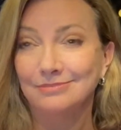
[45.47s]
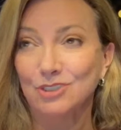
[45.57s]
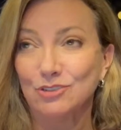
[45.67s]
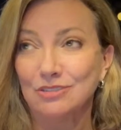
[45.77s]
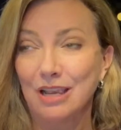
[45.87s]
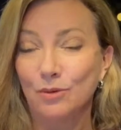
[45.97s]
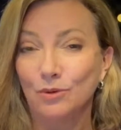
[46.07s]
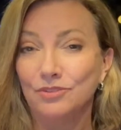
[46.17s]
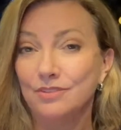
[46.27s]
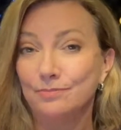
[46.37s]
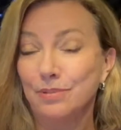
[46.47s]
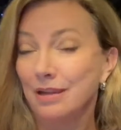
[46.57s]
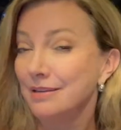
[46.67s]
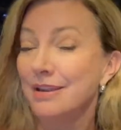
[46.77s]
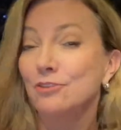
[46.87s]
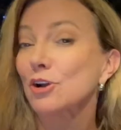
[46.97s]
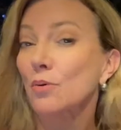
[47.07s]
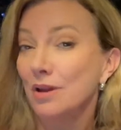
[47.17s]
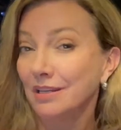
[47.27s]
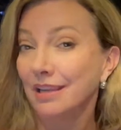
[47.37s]
which I will probably never go
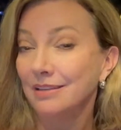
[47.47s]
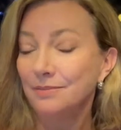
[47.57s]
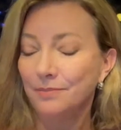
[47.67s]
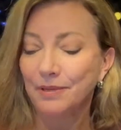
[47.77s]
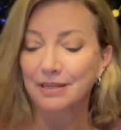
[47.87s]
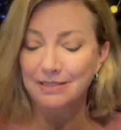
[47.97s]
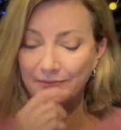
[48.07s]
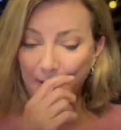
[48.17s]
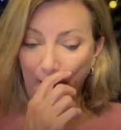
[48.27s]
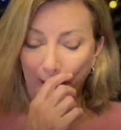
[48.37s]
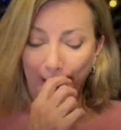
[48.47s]
on again because of it.